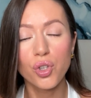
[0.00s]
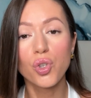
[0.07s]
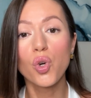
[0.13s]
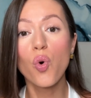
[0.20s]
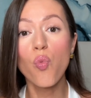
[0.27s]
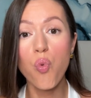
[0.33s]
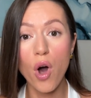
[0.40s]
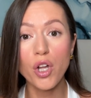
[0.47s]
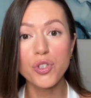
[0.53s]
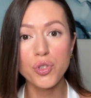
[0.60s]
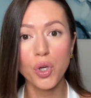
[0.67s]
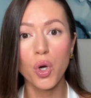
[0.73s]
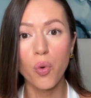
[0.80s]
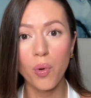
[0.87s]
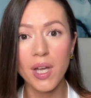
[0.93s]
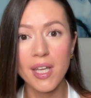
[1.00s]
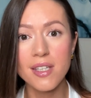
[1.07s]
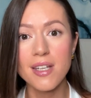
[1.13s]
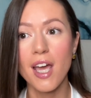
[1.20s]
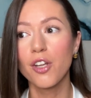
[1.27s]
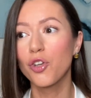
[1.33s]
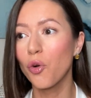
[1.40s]
You want to quit
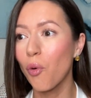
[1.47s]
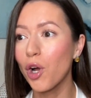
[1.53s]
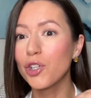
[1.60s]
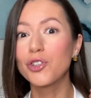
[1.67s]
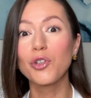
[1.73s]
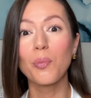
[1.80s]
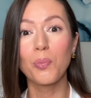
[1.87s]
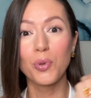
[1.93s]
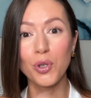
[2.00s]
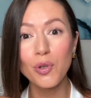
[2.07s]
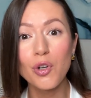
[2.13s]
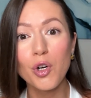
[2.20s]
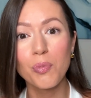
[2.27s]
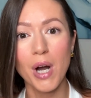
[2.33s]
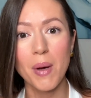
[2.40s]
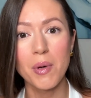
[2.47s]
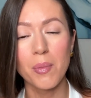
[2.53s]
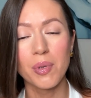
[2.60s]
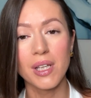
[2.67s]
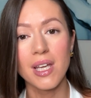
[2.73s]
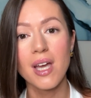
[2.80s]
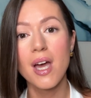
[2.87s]
and you want to puke
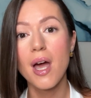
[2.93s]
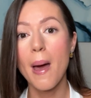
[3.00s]
probably.